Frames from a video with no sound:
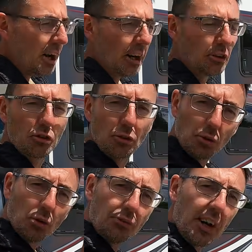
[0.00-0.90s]
and done
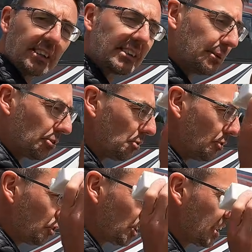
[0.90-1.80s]
all of our steps that
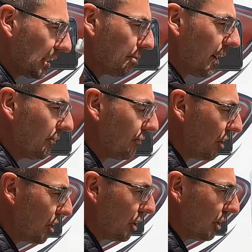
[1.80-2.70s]
we've just said about
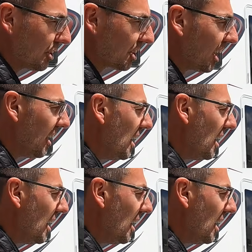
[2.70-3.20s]
first,